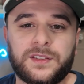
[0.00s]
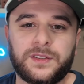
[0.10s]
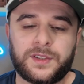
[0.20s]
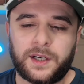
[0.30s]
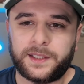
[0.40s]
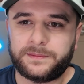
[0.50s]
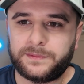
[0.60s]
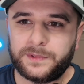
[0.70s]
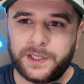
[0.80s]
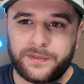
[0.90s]
sorry,
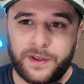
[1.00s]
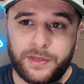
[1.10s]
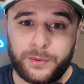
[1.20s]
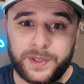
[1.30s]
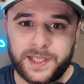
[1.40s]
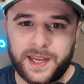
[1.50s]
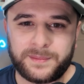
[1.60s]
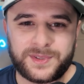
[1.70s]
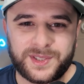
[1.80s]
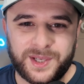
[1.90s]
with three
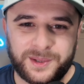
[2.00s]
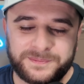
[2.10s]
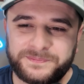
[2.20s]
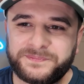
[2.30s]
games to go.